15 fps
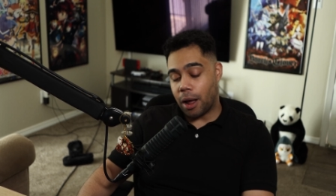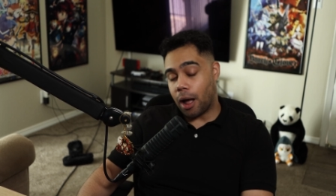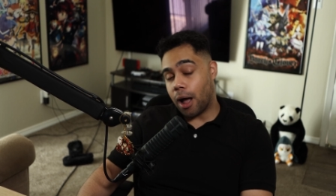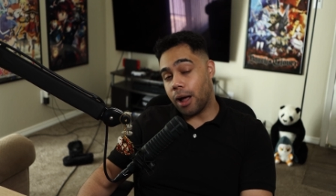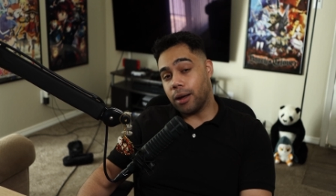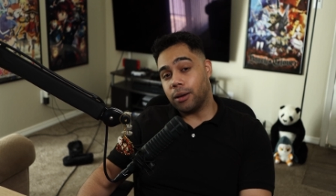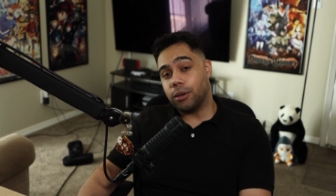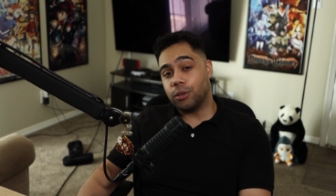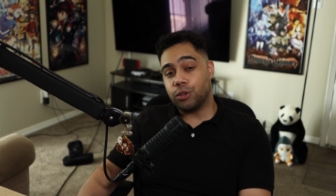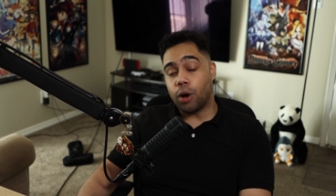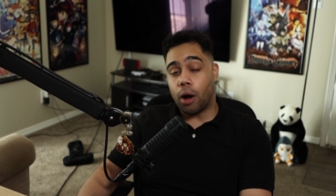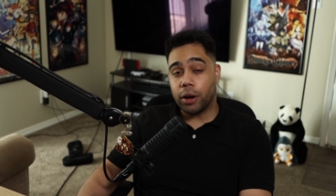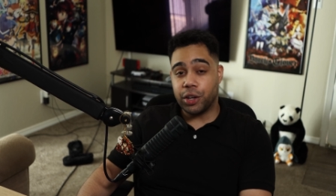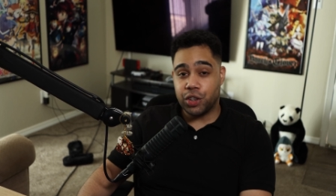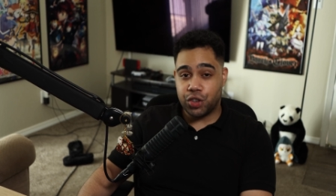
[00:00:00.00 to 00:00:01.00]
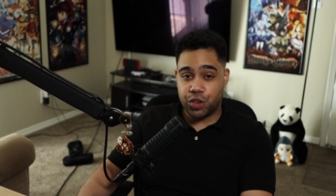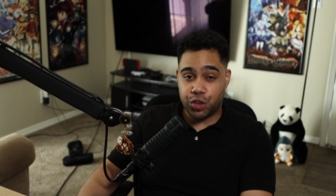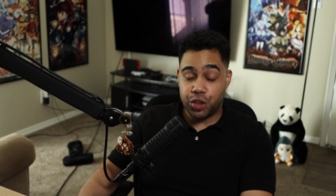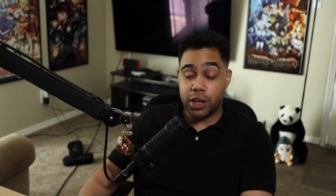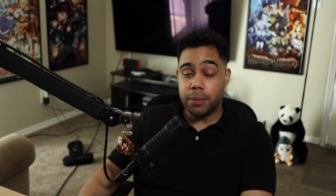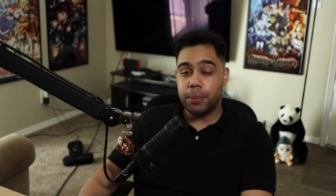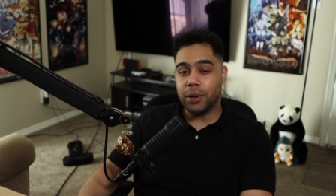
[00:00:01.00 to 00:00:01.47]
Uh, talk is
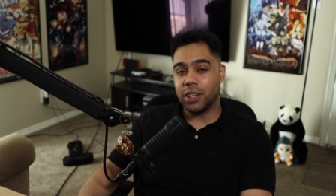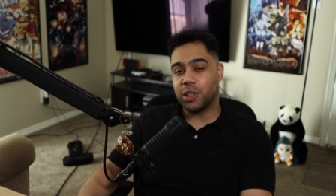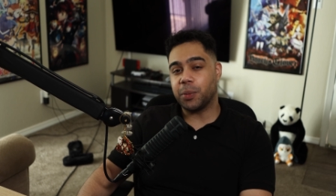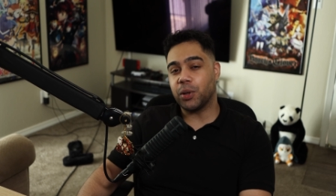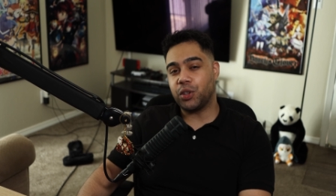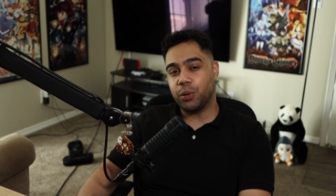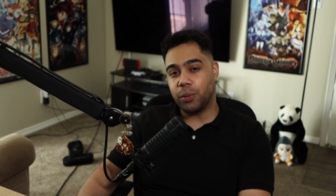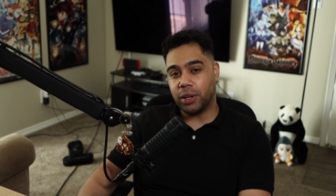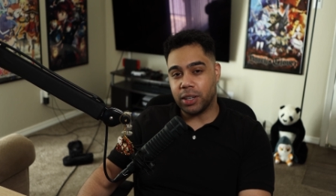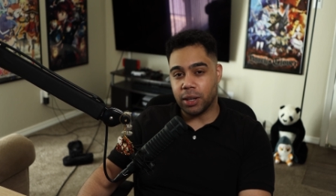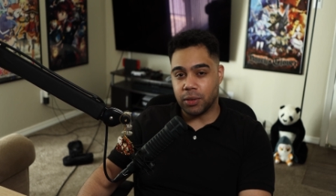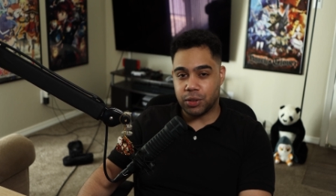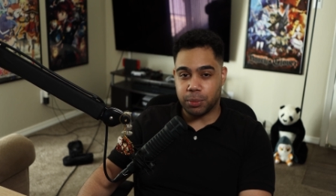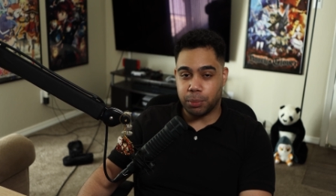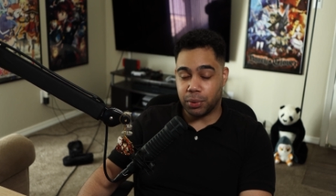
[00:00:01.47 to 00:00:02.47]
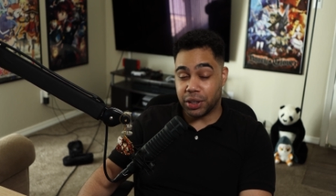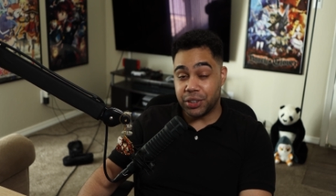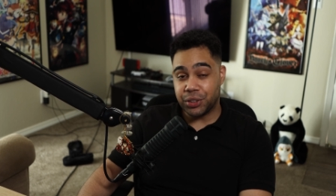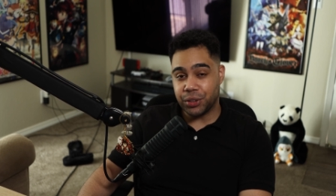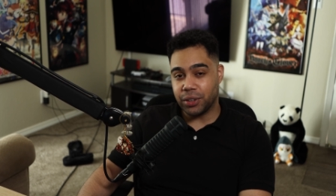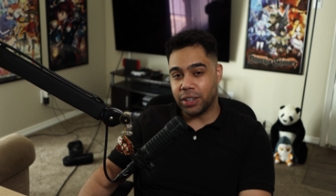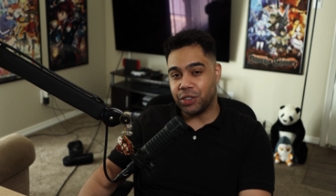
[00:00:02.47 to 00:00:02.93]
cheap, especially when it comes from
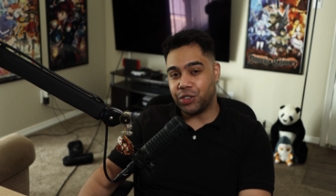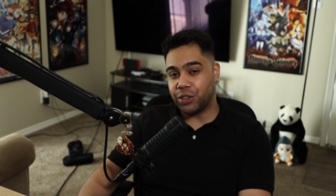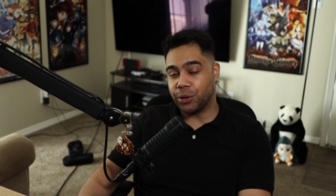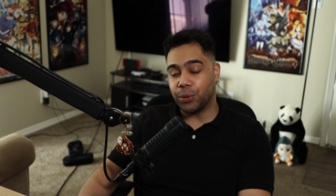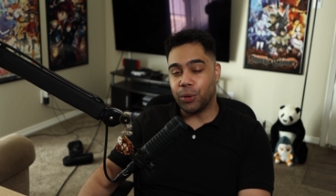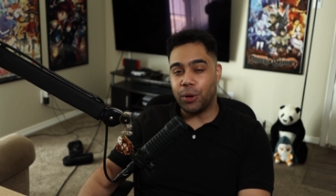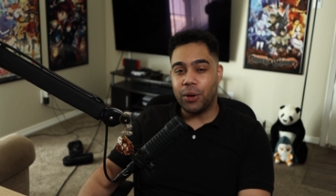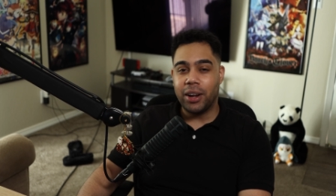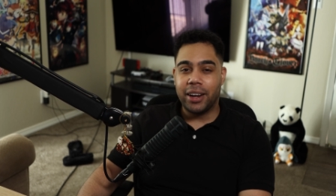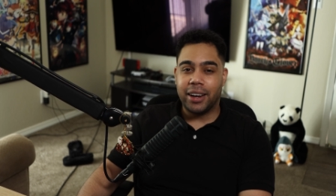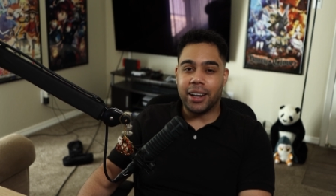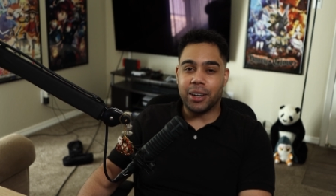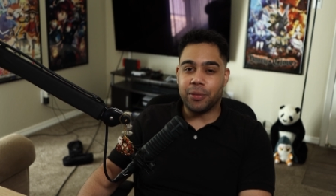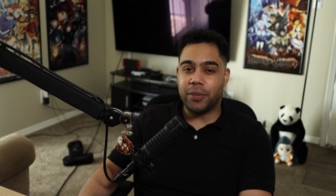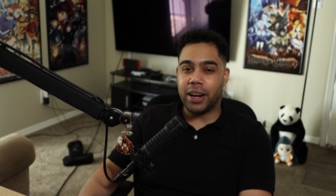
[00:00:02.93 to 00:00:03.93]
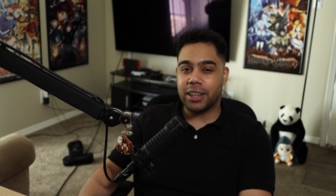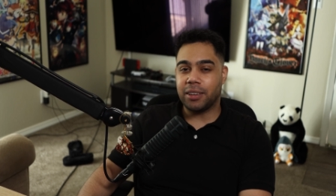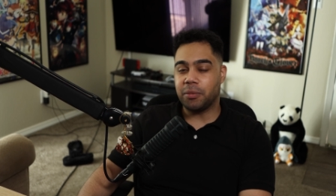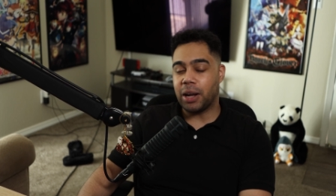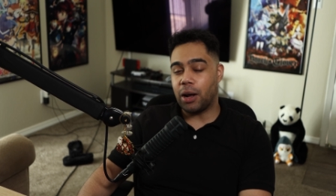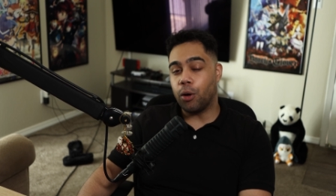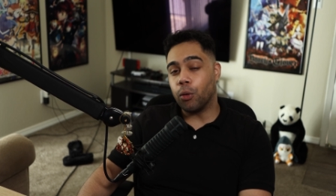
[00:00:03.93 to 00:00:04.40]
Blizzard in general, and the fact of
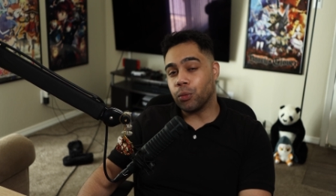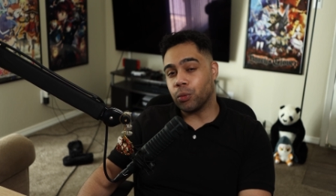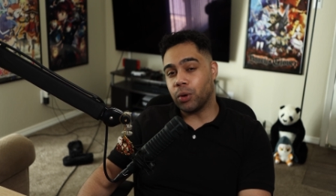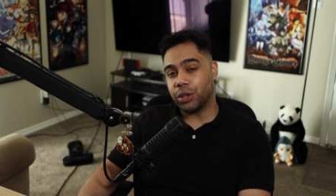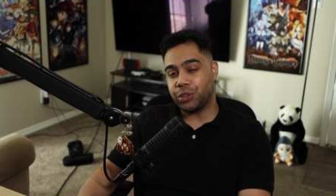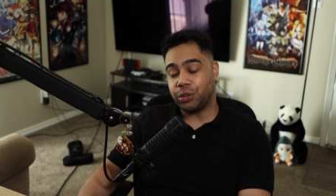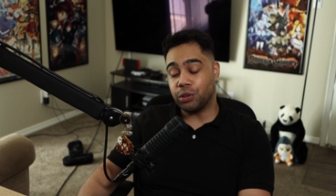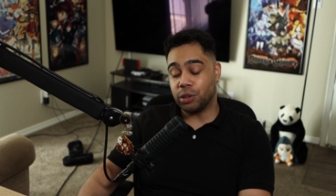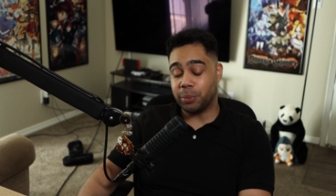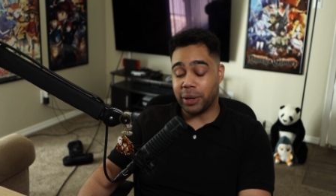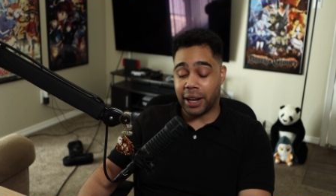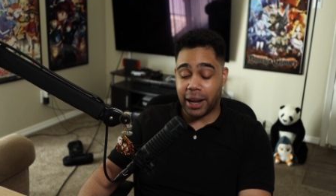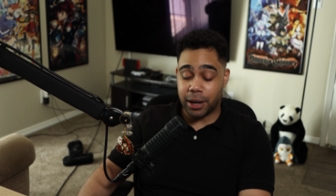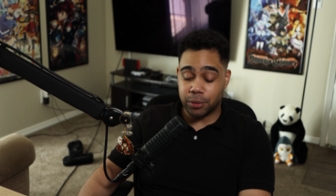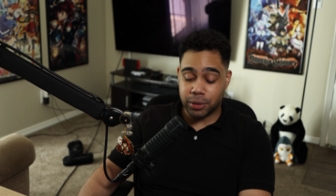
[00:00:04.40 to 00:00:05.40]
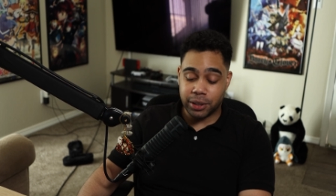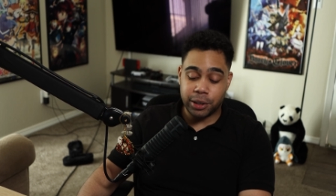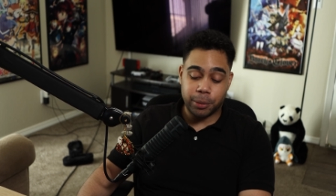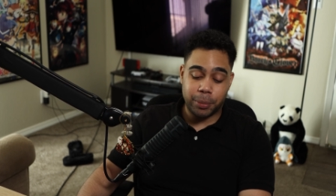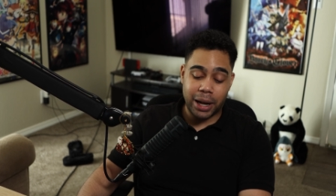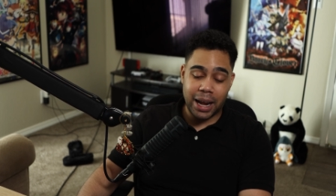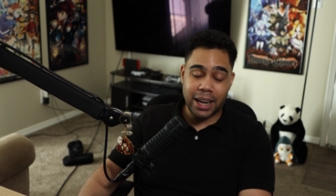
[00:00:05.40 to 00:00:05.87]
how Overwatch 2 has been handled in the
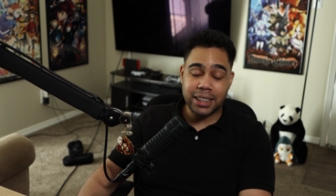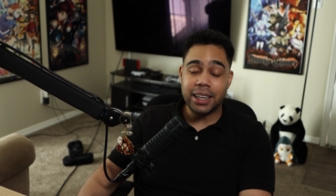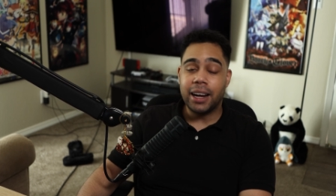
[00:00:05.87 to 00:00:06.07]
past.